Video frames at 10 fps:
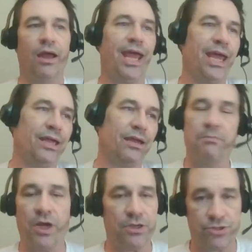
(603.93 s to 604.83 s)
And
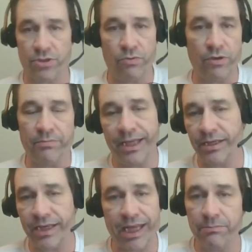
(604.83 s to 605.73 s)
I'm not sure it would have
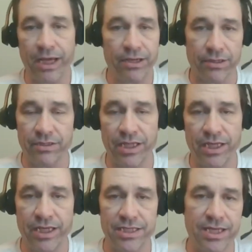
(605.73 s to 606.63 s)
been any better than
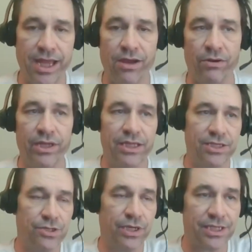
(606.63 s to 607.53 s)
it is now. At
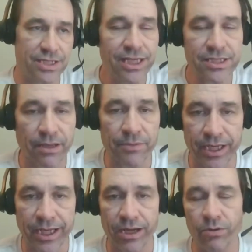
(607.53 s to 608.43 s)
least you get to see
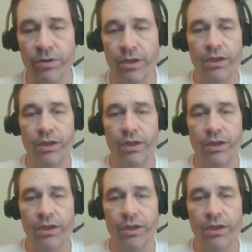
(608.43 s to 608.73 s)
something now.